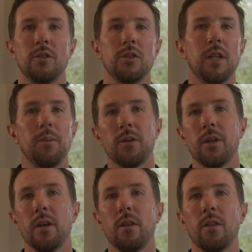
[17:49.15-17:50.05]
So
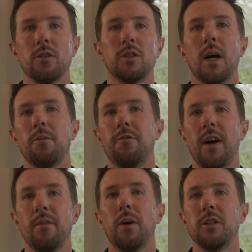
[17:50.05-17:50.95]
typically, those top
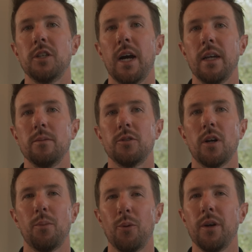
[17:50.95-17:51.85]
5 budget items
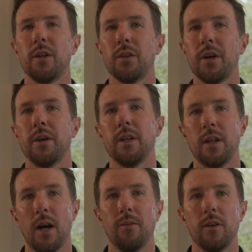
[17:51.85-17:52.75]
are pretty glaring
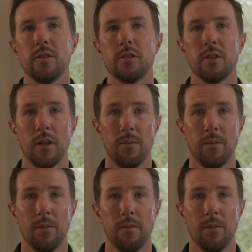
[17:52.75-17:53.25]
and obvious.